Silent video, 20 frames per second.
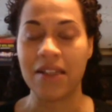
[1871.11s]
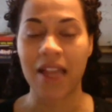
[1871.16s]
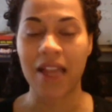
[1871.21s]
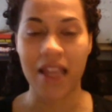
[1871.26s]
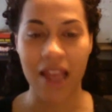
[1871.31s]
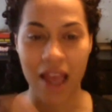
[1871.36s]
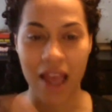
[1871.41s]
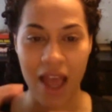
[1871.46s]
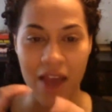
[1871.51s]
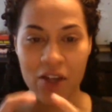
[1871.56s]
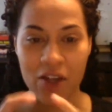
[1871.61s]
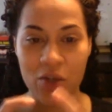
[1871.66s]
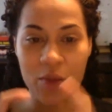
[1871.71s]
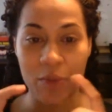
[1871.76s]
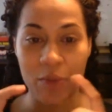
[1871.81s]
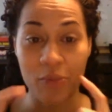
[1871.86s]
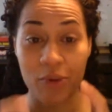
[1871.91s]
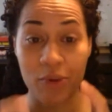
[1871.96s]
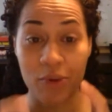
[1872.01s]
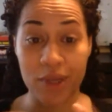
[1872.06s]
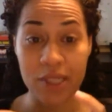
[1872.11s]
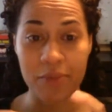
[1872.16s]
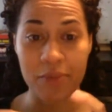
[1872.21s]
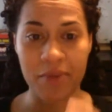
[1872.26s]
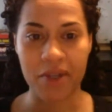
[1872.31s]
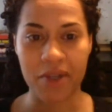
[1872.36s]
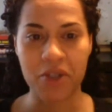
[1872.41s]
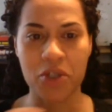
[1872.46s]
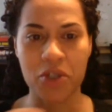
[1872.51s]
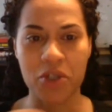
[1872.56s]
like actual printed
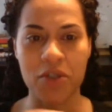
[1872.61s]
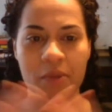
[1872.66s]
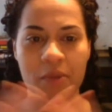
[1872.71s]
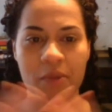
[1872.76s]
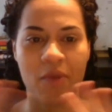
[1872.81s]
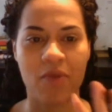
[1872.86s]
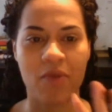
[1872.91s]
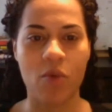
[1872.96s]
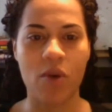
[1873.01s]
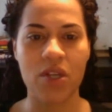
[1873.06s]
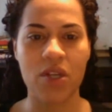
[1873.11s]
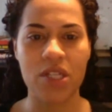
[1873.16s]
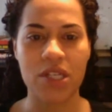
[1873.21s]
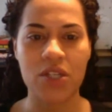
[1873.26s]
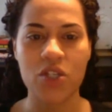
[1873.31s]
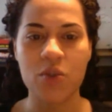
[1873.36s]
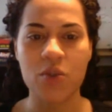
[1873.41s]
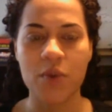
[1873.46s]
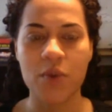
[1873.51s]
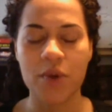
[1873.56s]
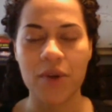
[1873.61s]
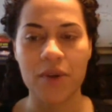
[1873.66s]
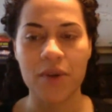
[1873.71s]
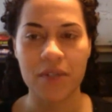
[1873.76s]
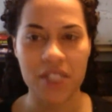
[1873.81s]
pictures before digital.